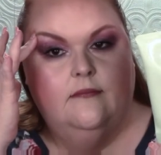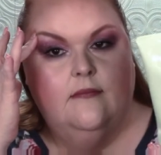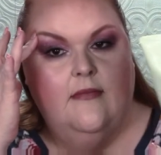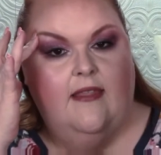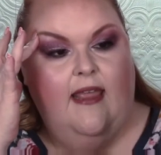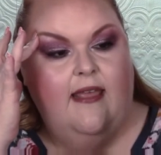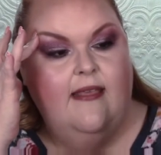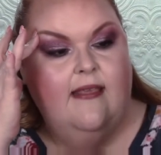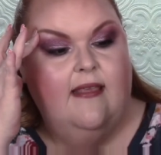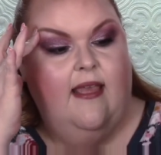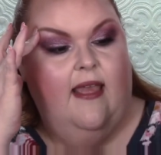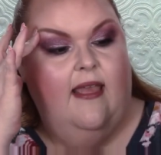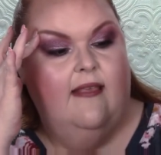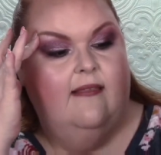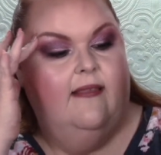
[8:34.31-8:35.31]
This
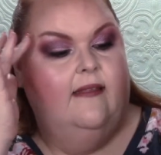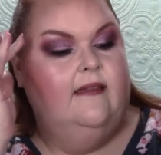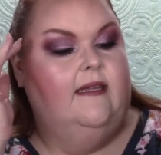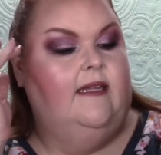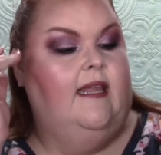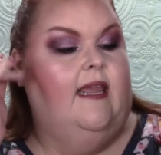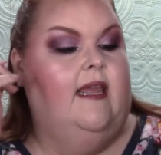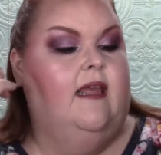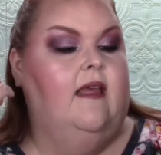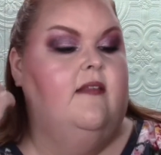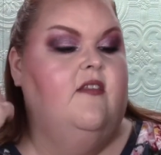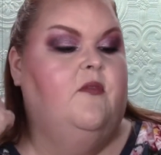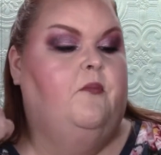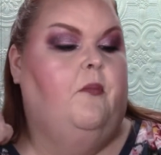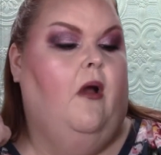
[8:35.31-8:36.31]
is the Clinique
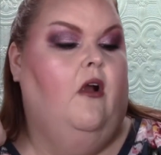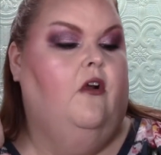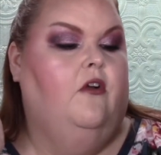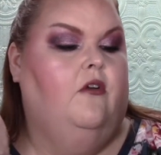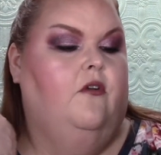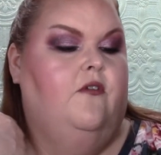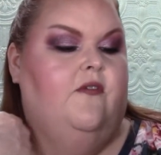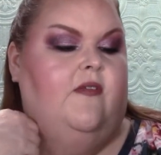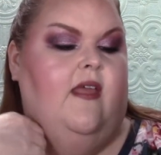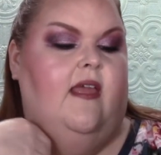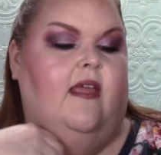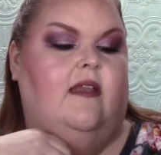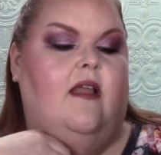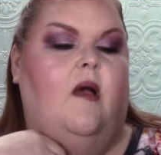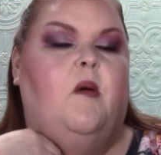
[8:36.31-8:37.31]
Sparkle
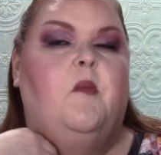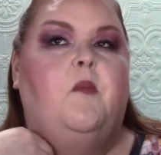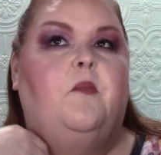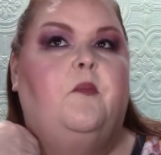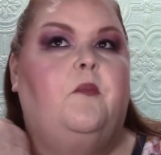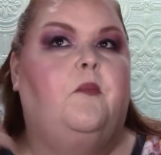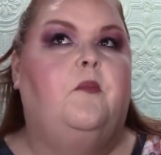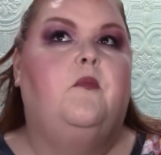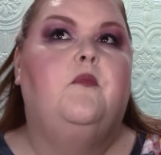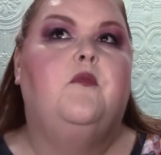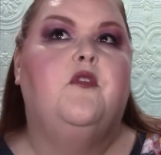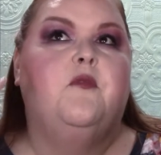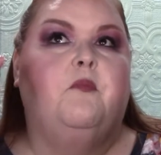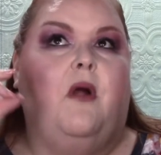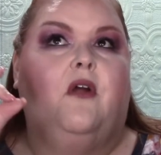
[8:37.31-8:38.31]
Skin,
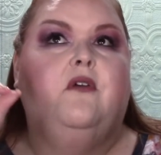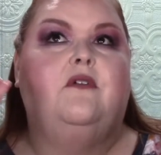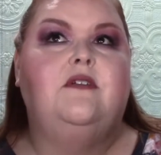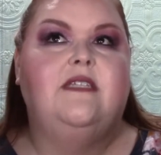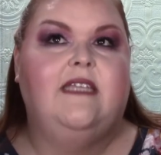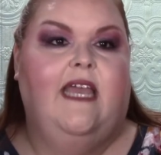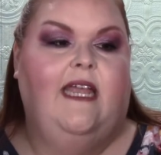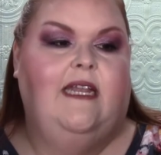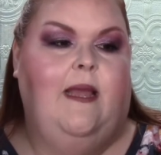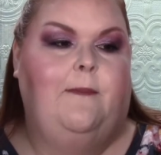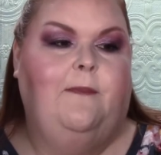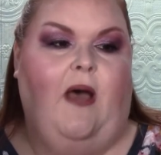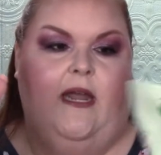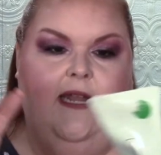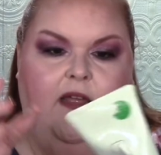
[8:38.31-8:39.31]
Sparkle Skin
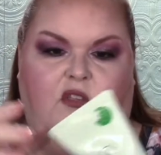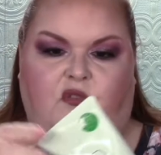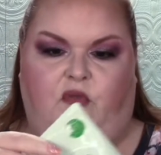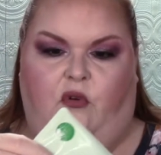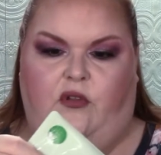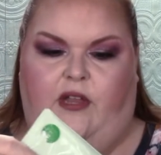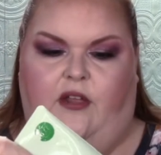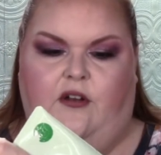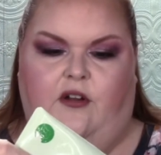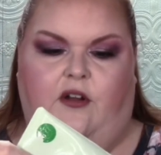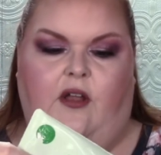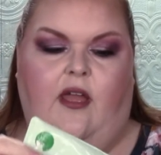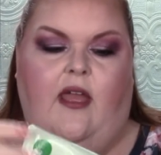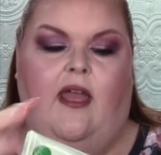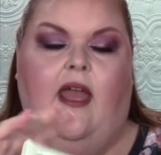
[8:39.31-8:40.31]
Body Exfoliator.
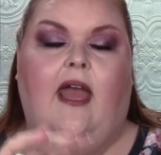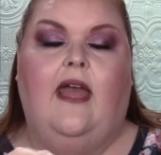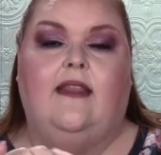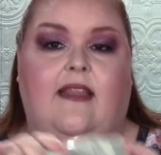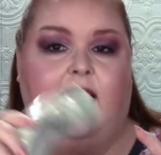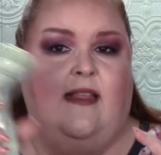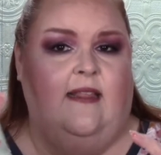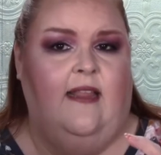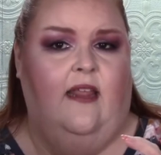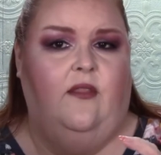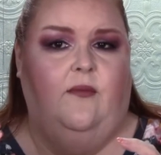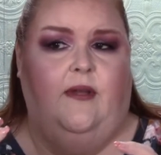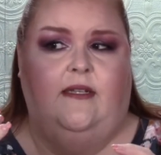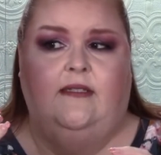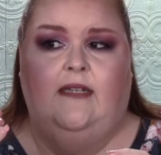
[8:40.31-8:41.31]
This is another
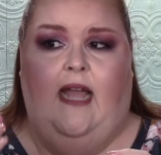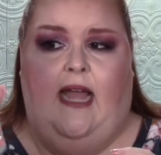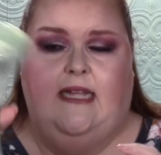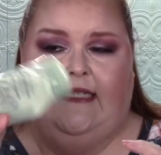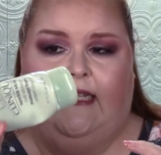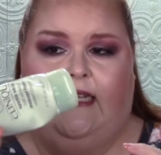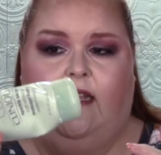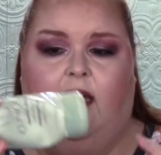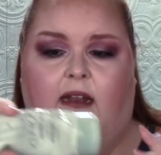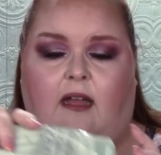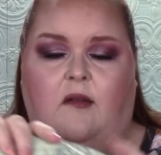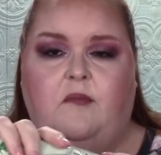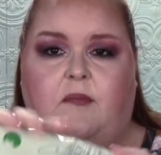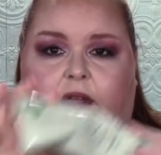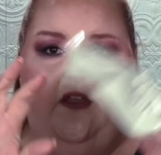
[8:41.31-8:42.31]
one I didn't cut
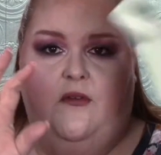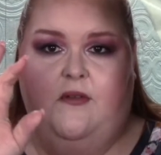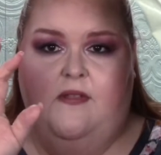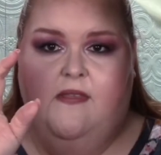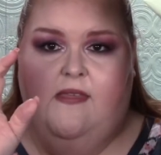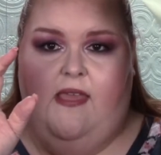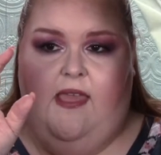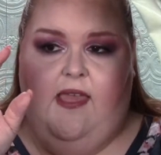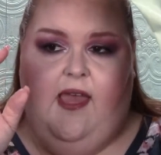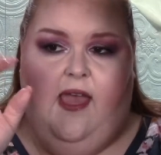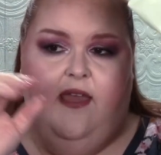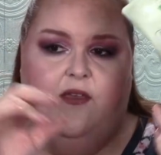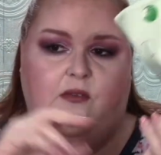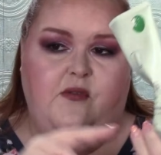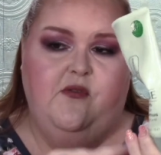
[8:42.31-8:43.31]
up, but you can see I
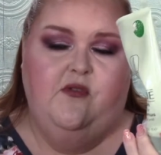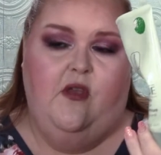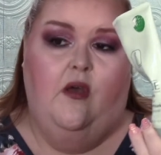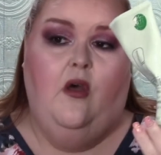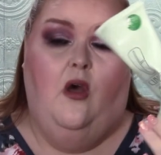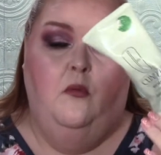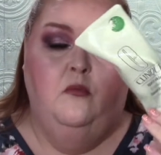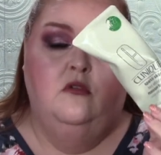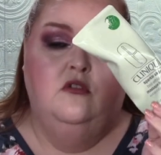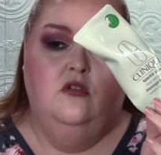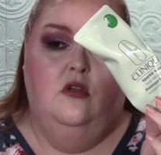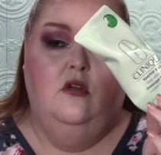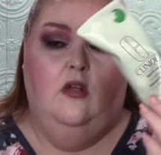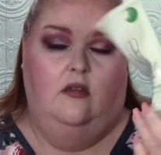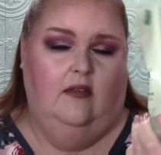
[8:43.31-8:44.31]
used almost,
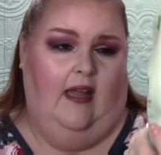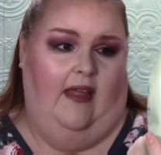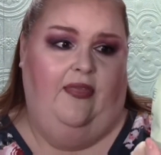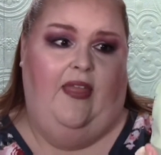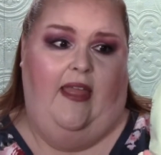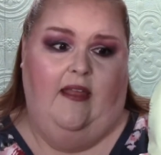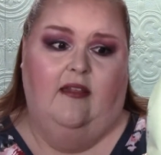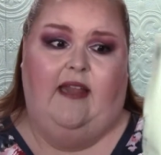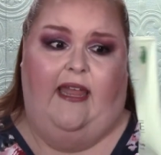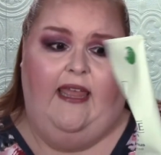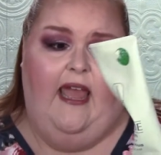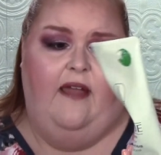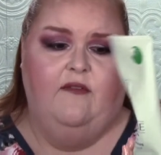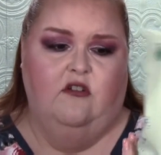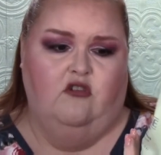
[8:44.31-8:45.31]
I think
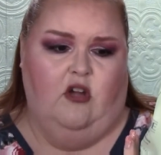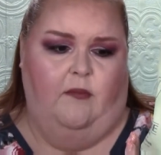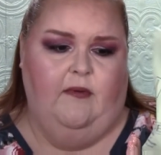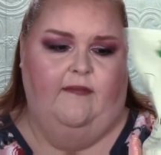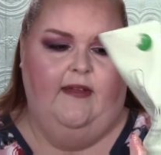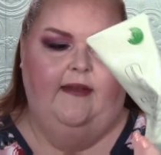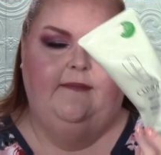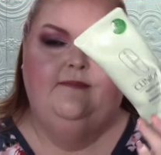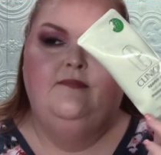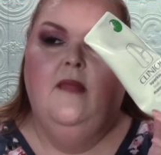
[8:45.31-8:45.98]
like every drop of it.